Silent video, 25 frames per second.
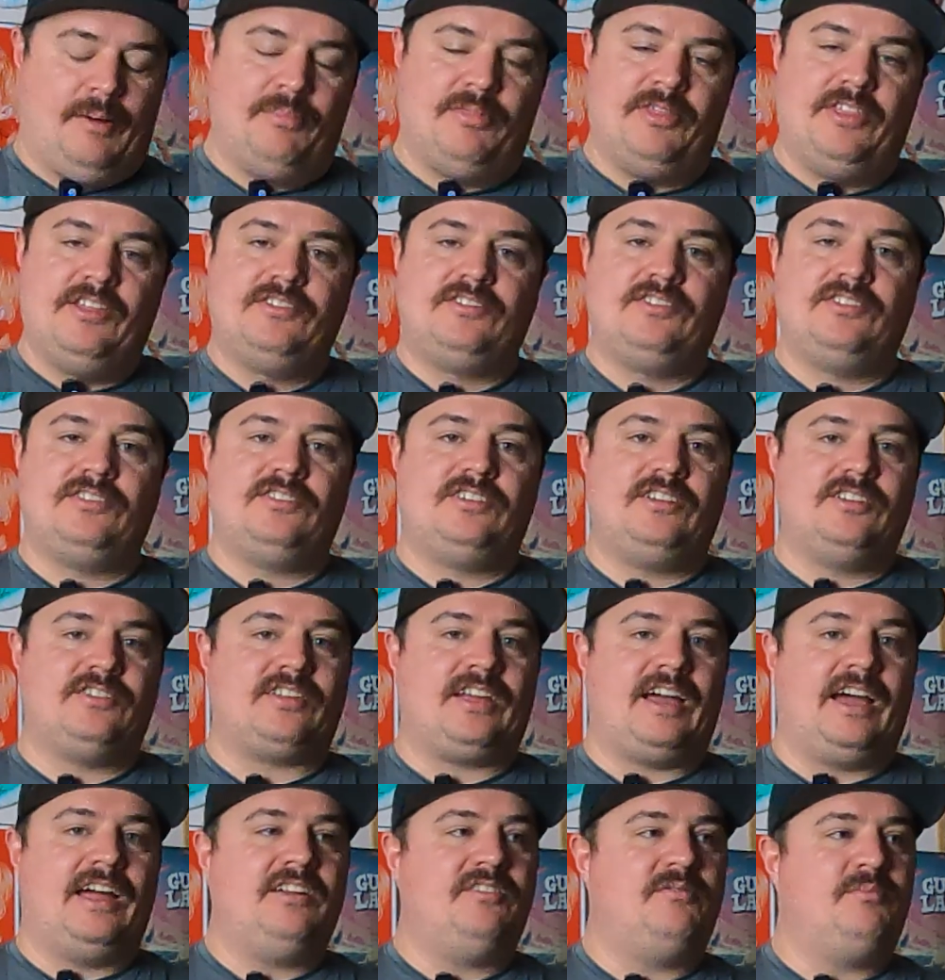This has just
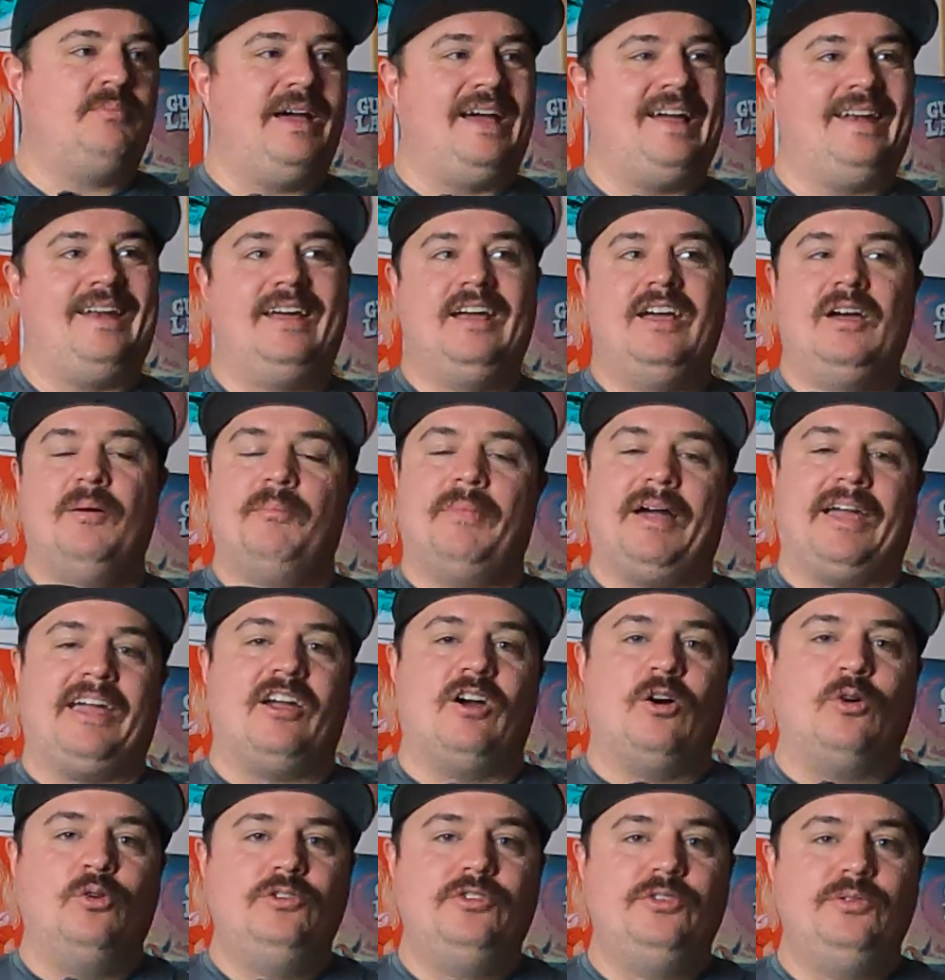kind of been my
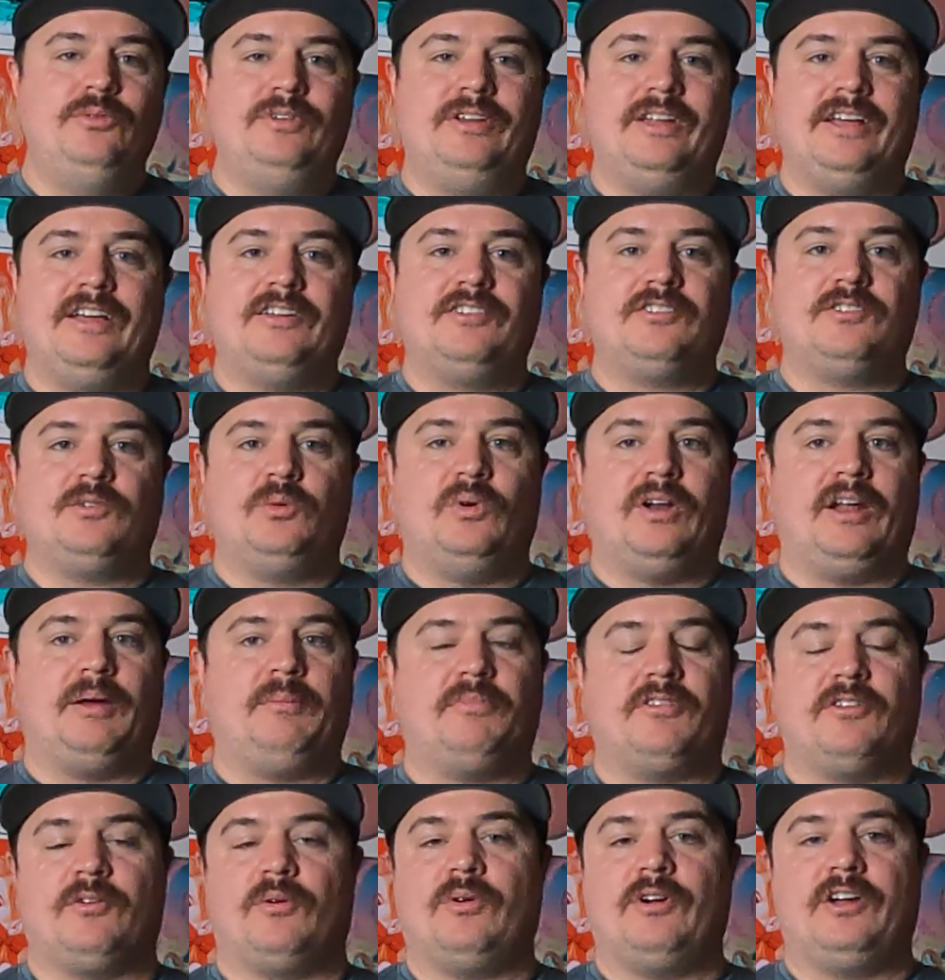go-to disc when I'm
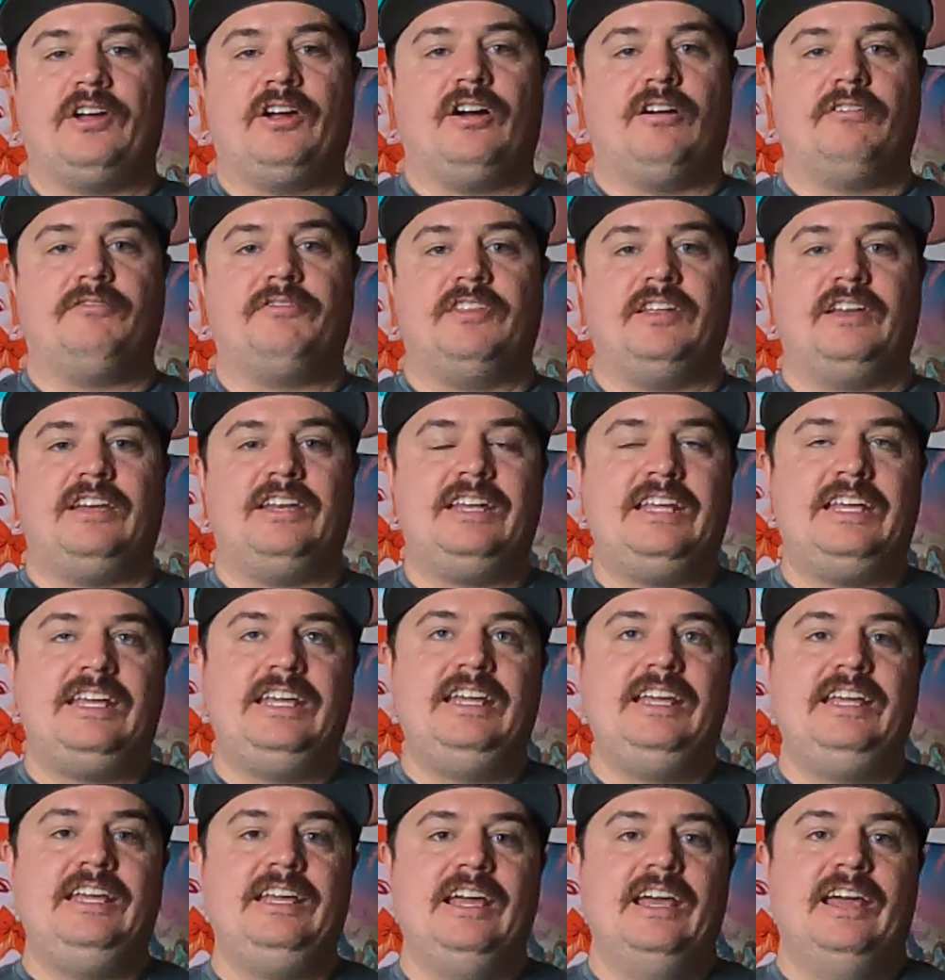throwing off the
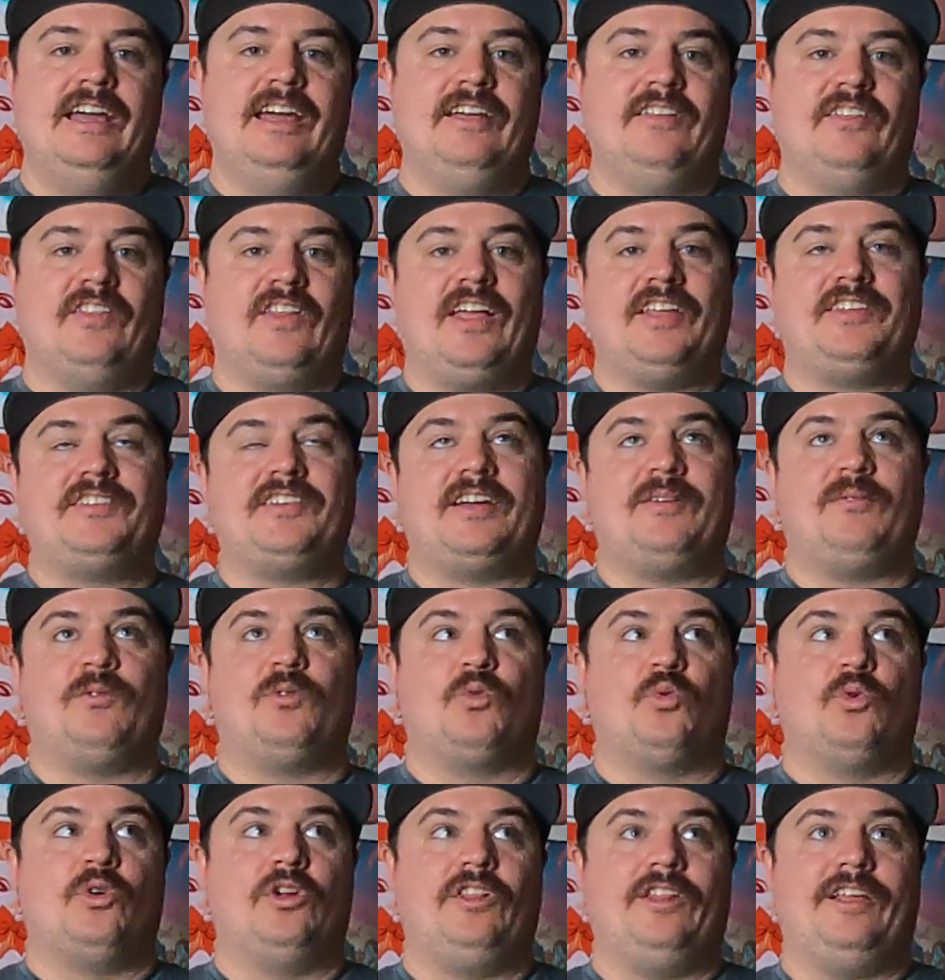tee, unless I
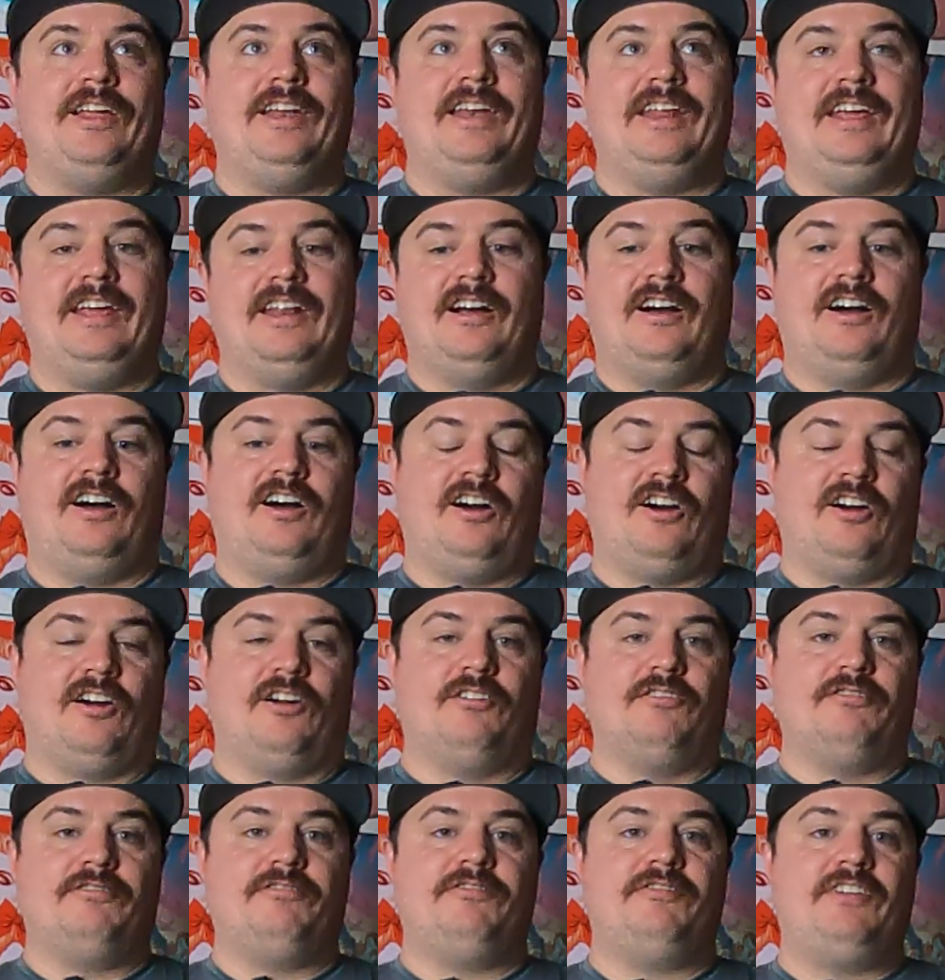really need a
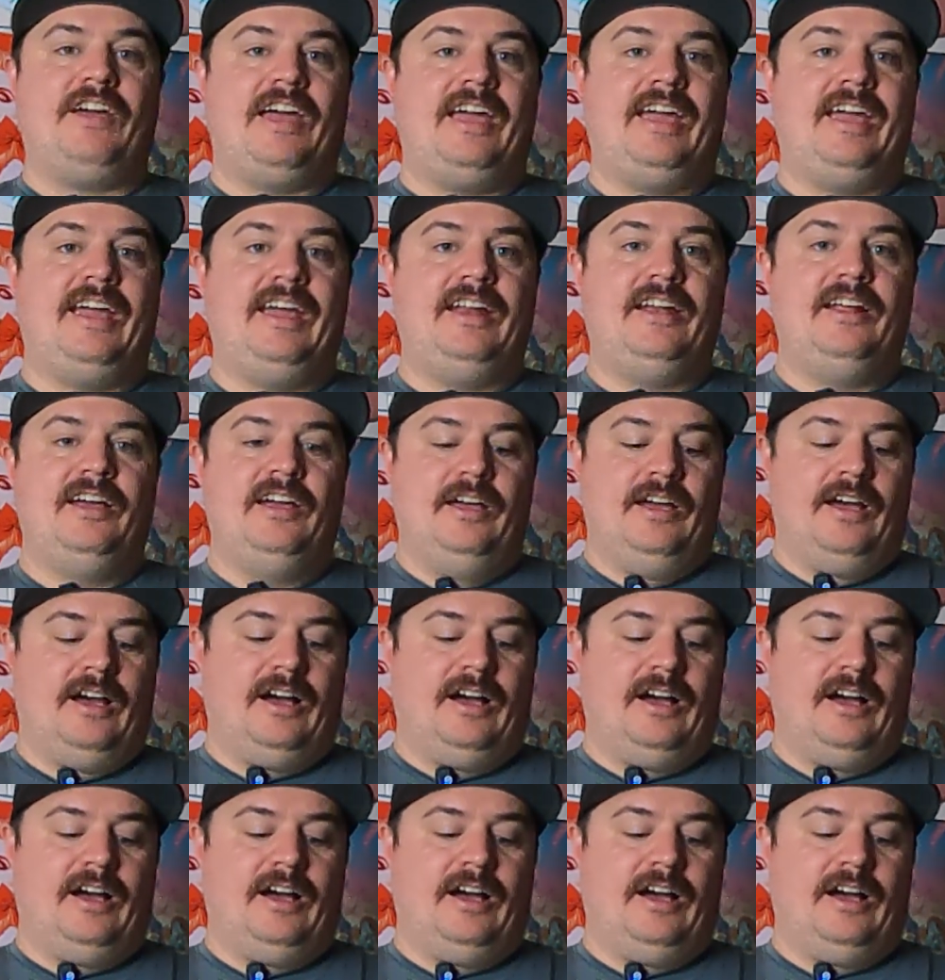hard fade.